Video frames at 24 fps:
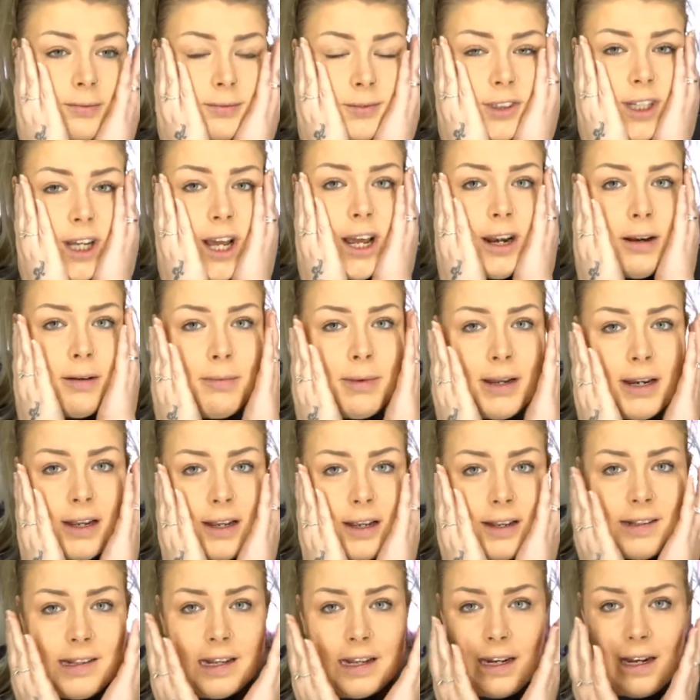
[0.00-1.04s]
10
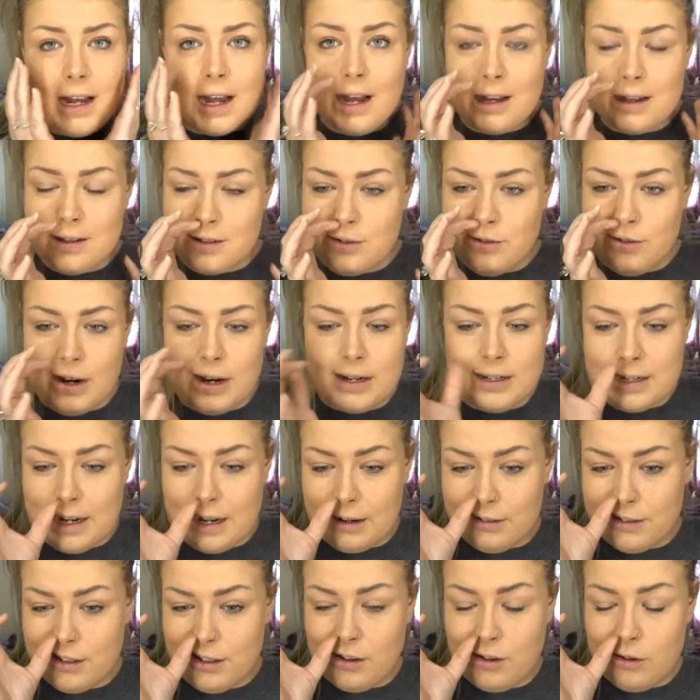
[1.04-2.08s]
minutes and it has dried down.
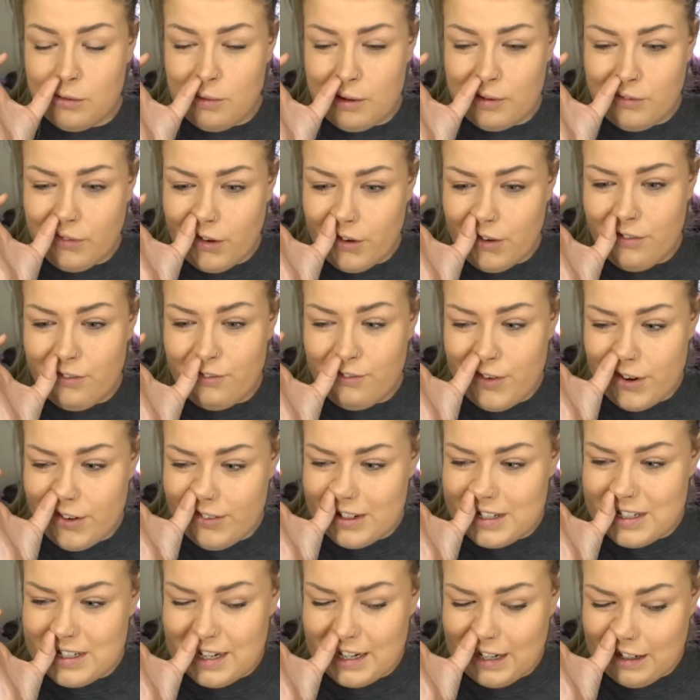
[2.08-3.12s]
Excuse me, I've got a very
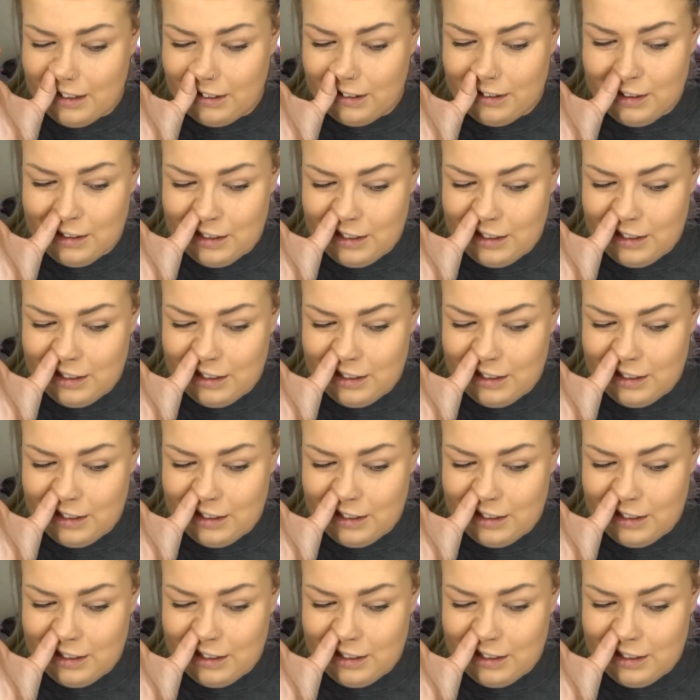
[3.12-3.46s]
tickle.